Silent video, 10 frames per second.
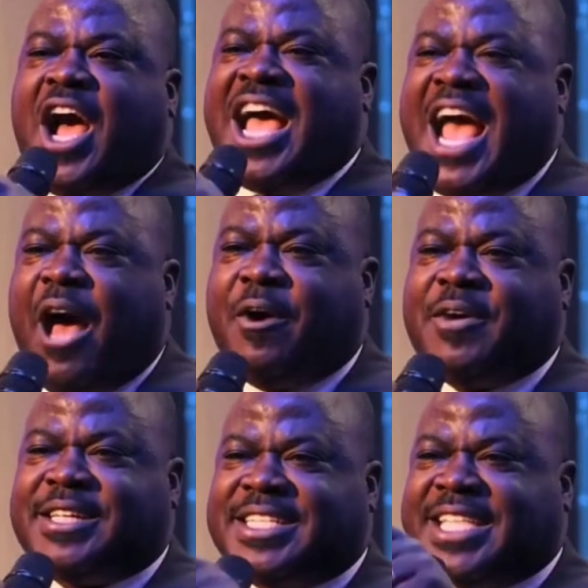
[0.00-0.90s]
help to
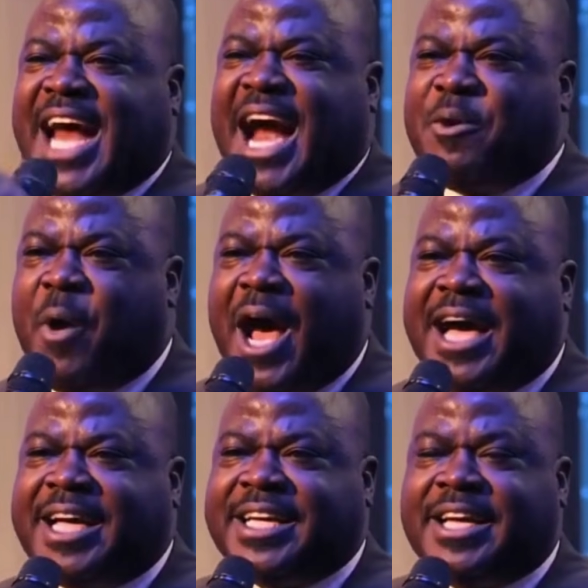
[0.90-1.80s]
reprogram you.
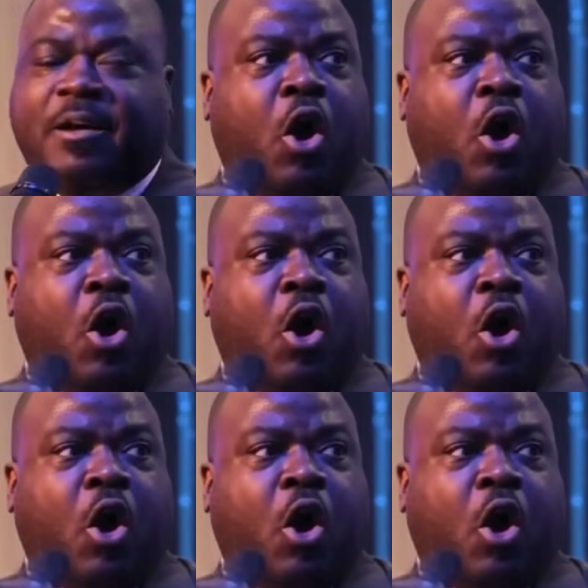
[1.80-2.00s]
Because